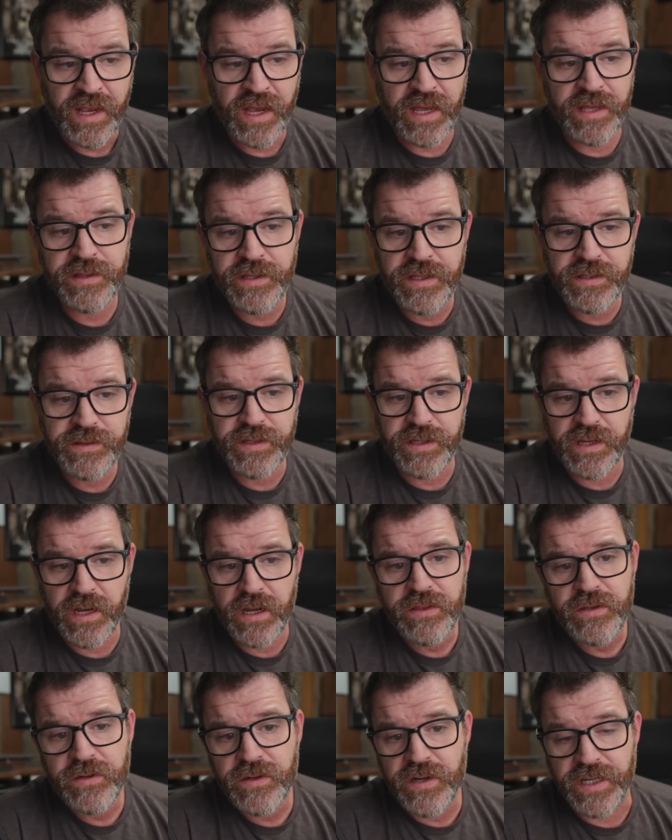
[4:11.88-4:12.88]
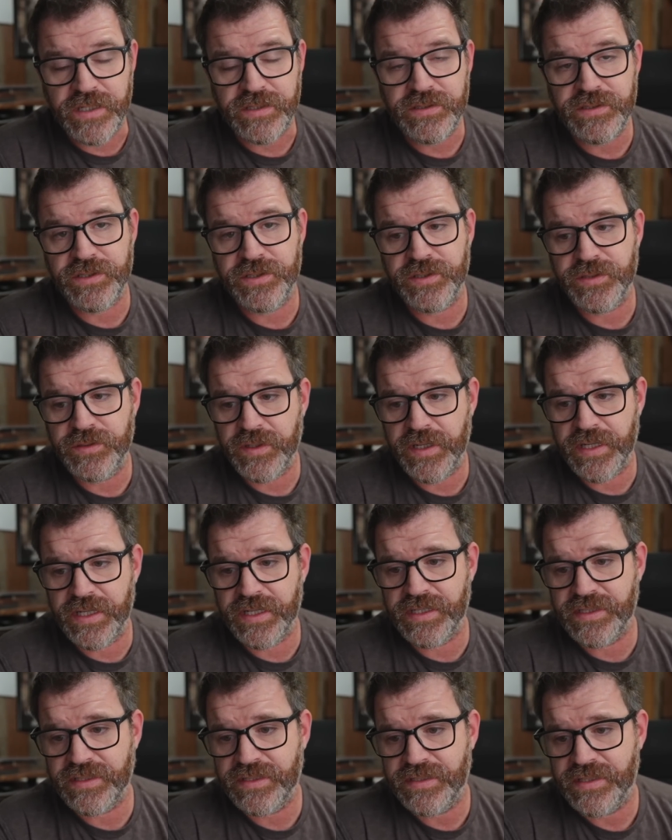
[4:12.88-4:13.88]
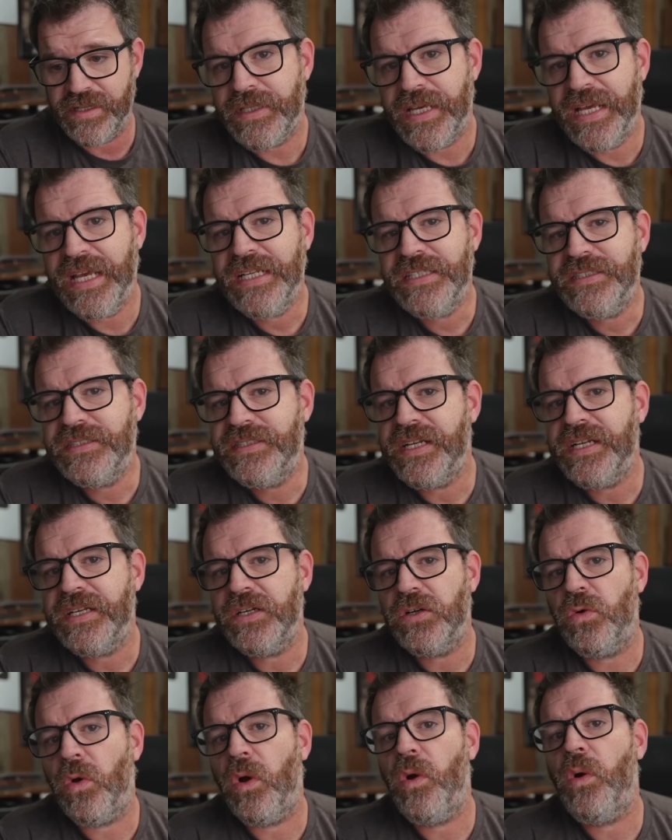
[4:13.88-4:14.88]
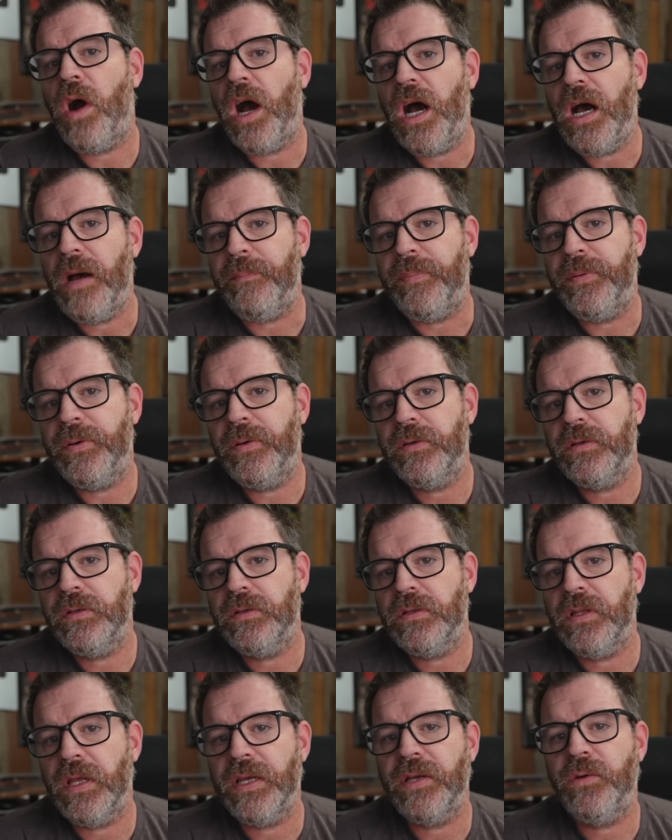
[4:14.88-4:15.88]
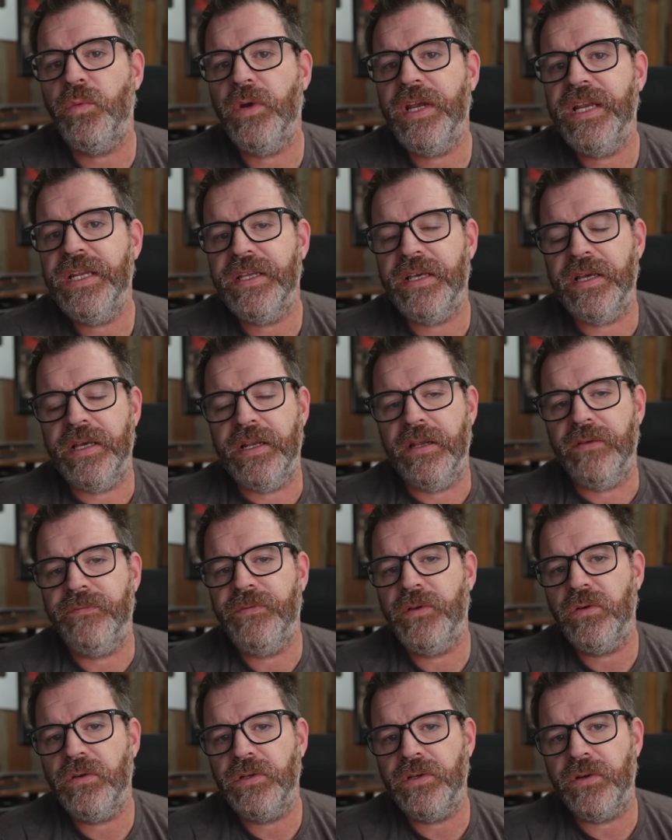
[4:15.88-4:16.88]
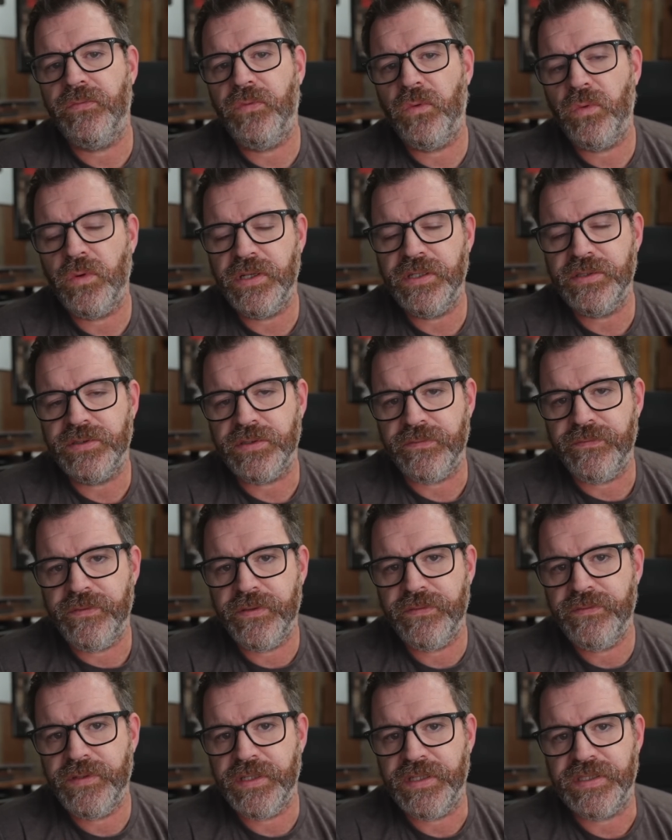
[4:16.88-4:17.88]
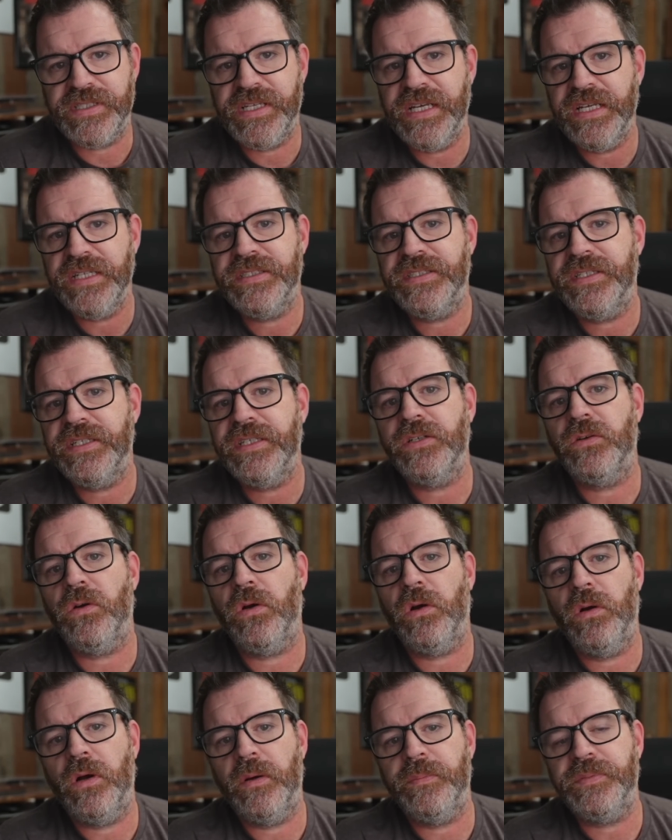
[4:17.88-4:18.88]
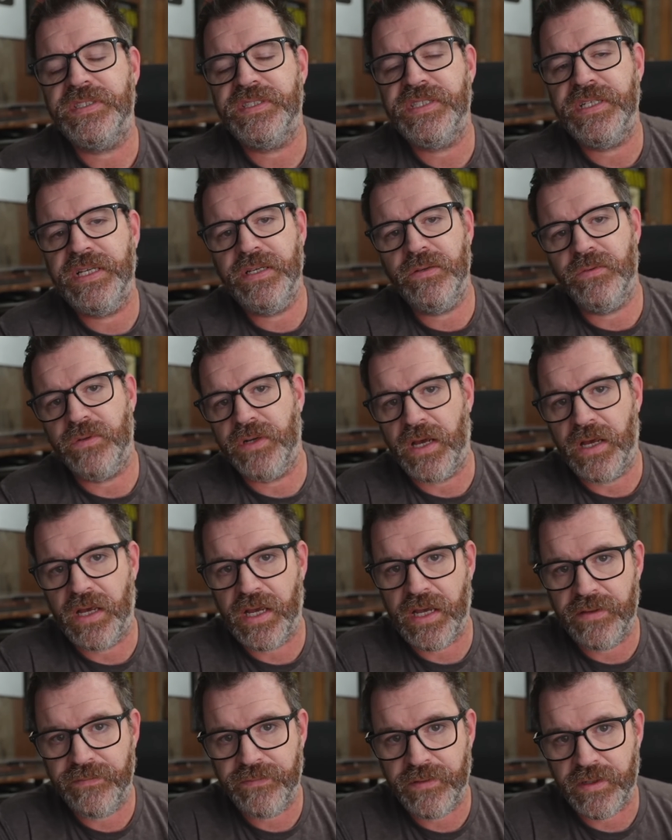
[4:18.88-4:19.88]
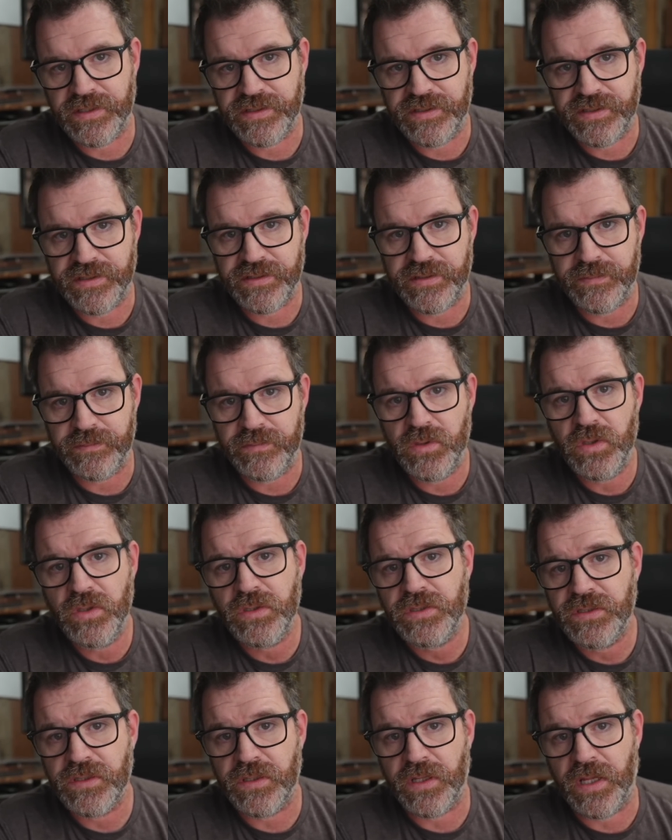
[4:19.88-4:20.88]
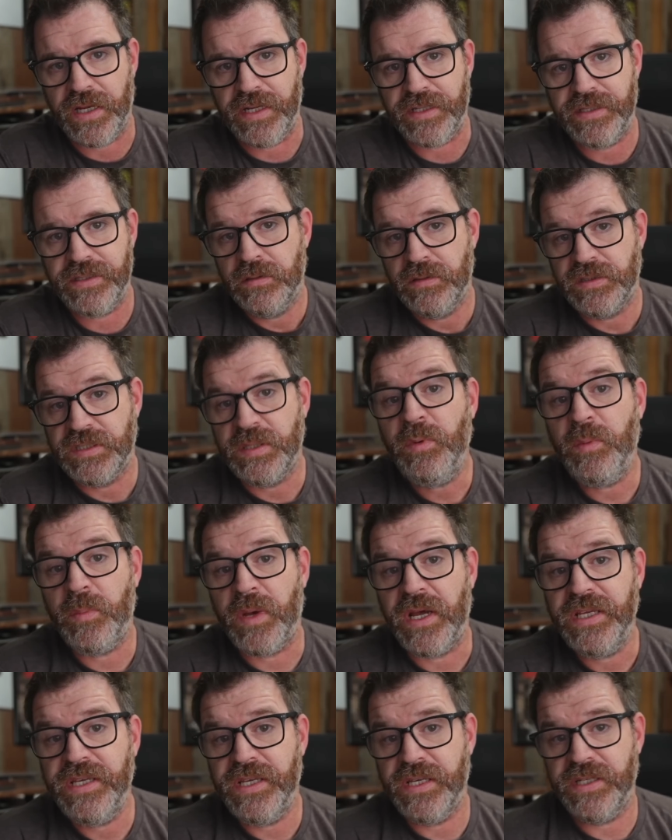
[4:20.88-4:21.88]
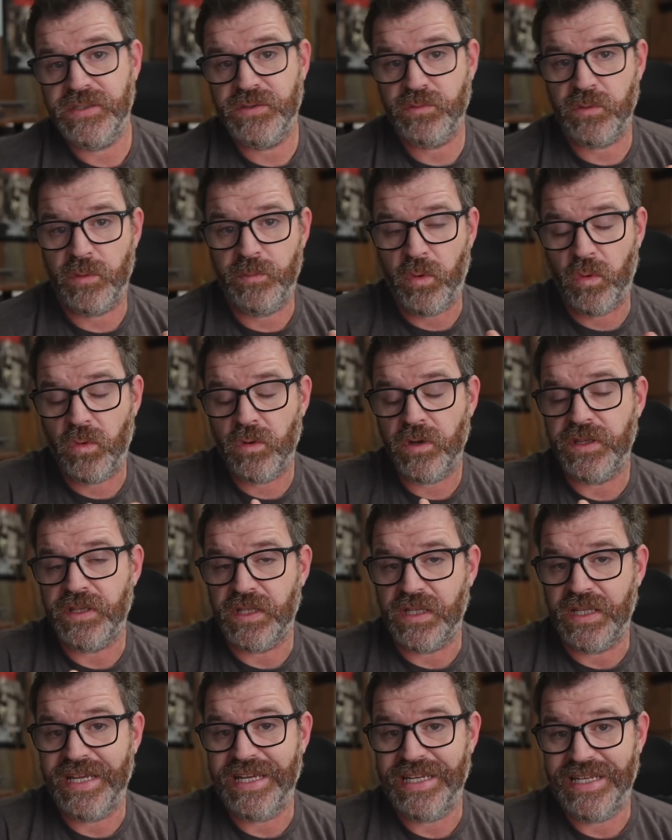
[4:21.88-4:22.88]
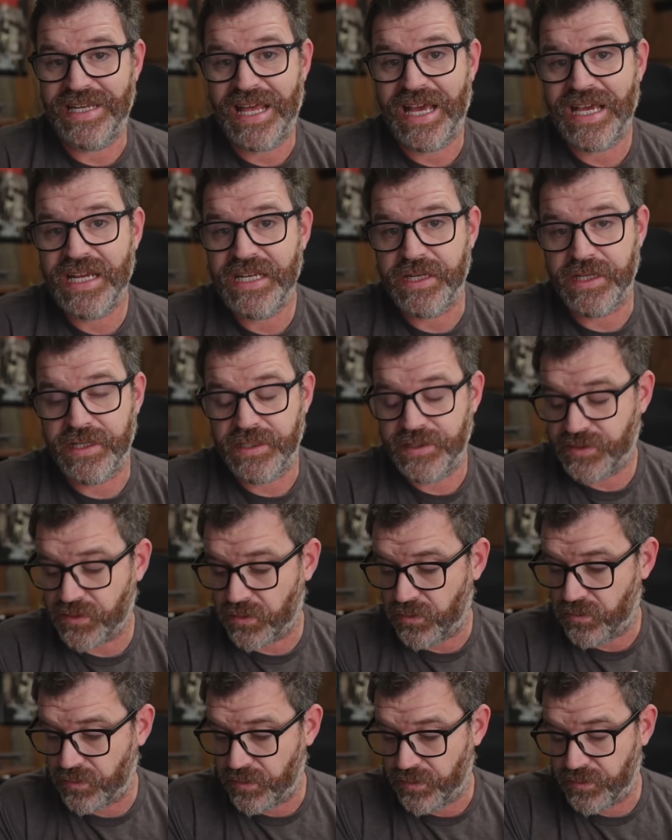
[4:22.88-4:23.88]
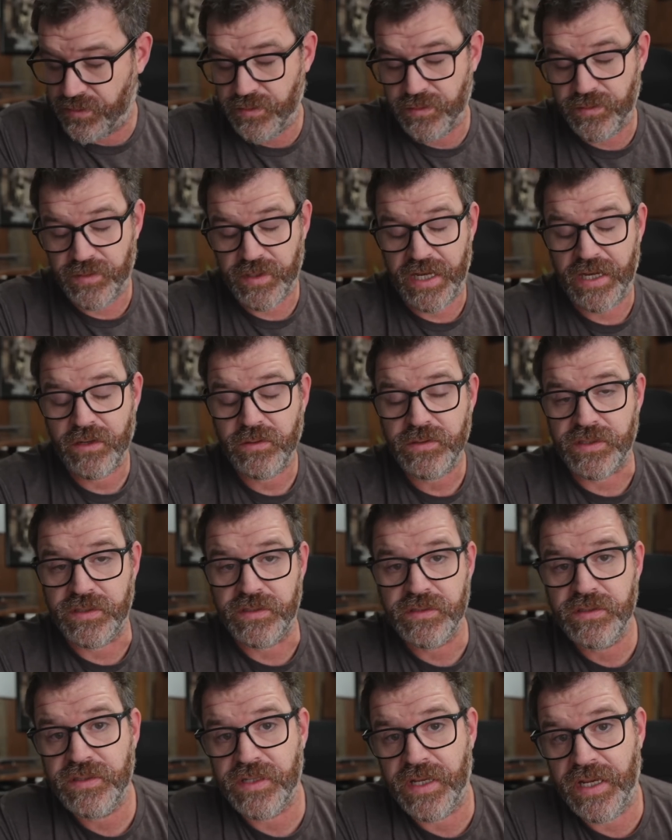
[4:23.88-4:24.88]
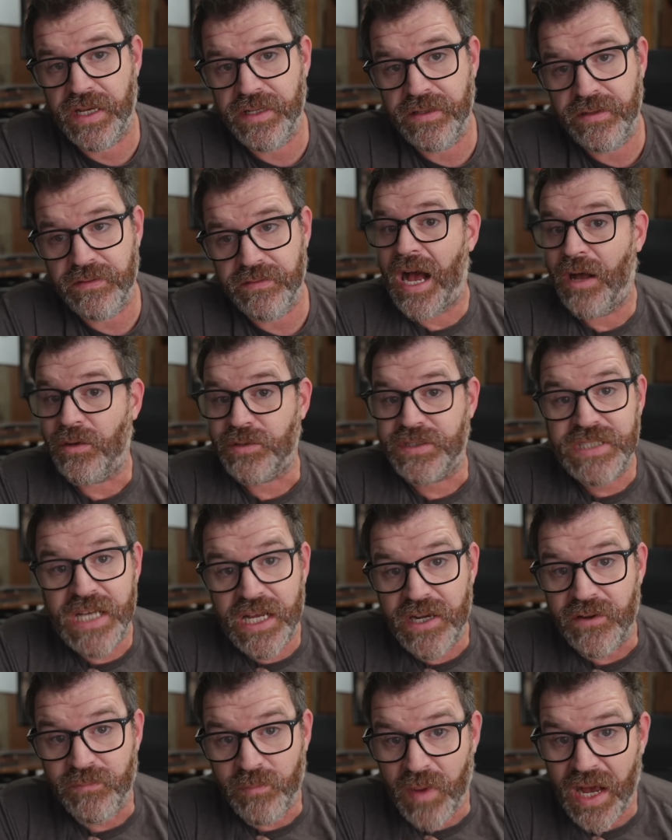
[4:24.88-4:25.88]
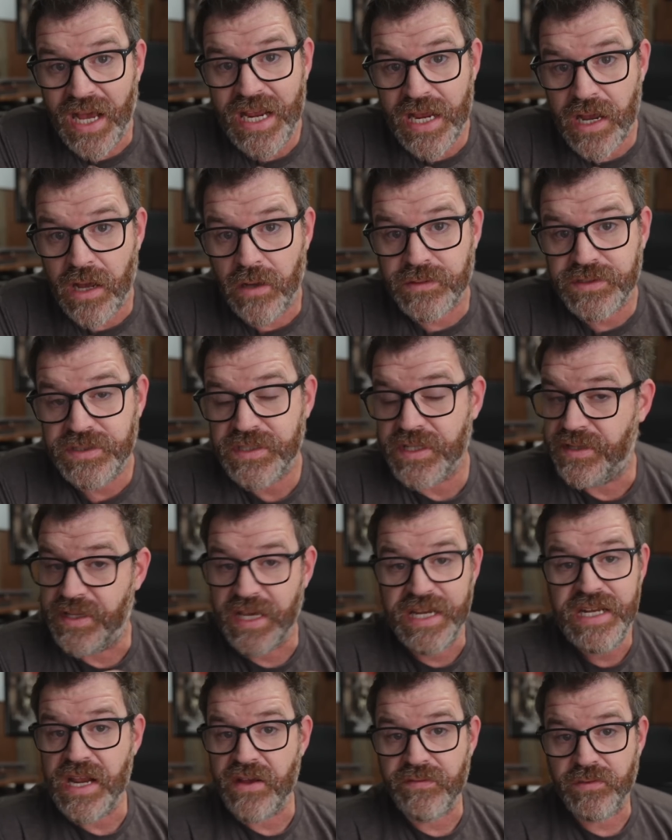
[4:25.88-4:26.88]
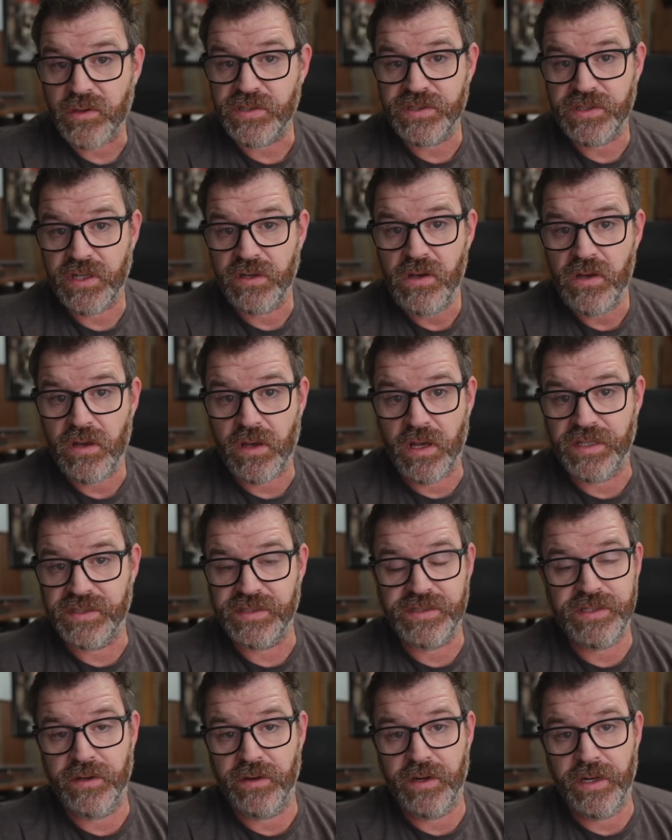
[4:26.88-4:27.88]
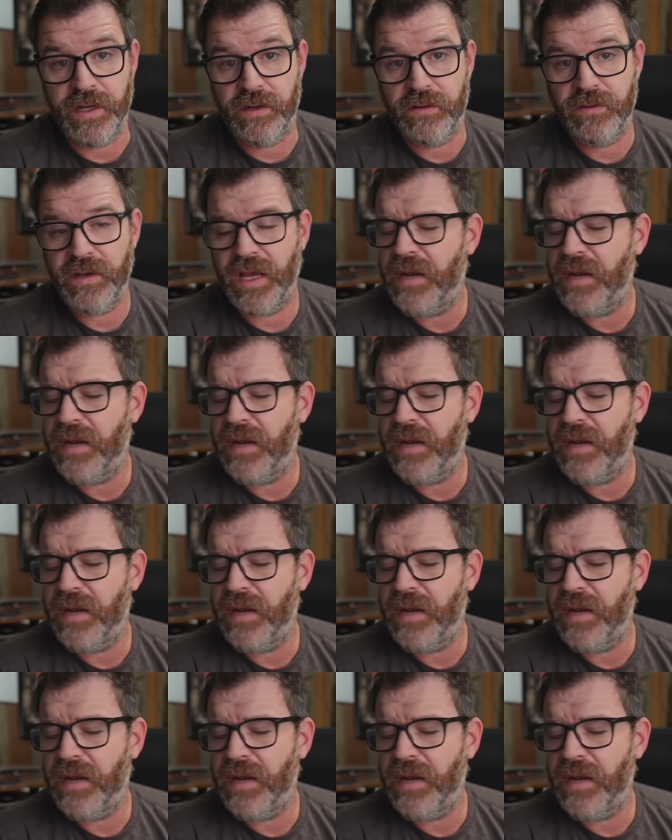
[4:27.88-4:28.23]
I think the other issue is kids didn't grow up like we did. If you're in your 40s or 50s, kids didn't grow up seeing what a hi-fi system looked like. Some of my kids were born in the late 90s, early 2000s, and outside of my house, they never saw a stereo.